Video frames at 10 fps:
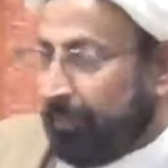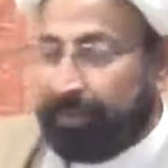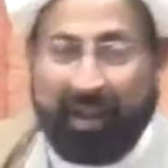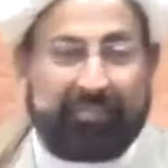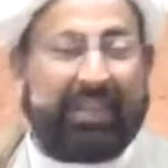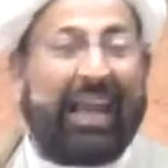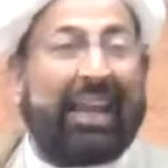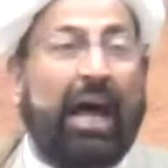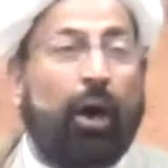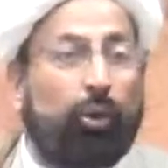Prophet
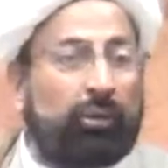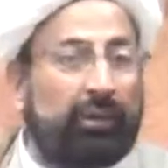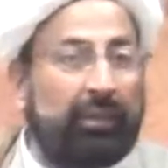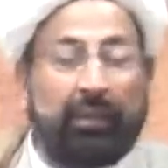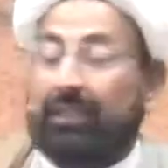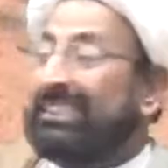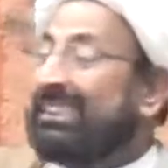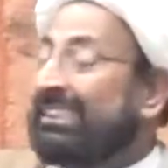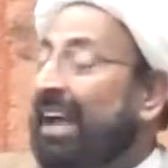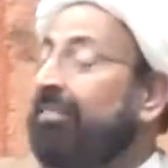allowed
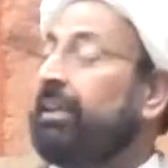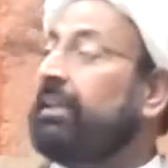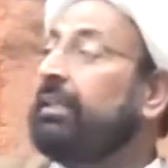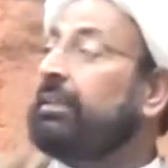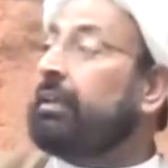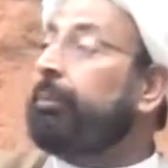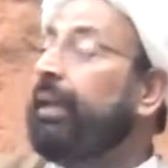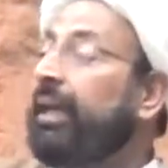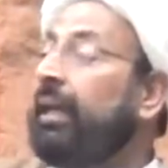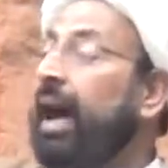70
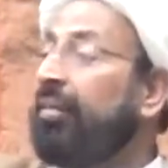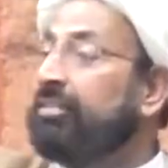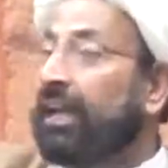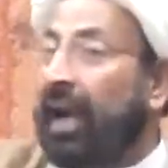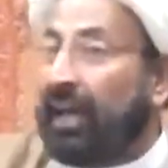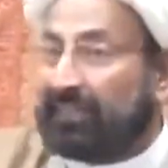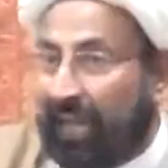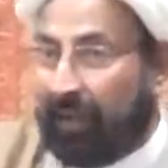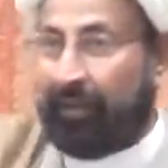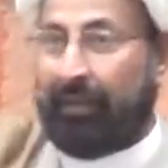takbir of
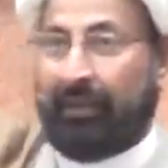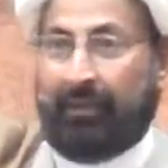janazah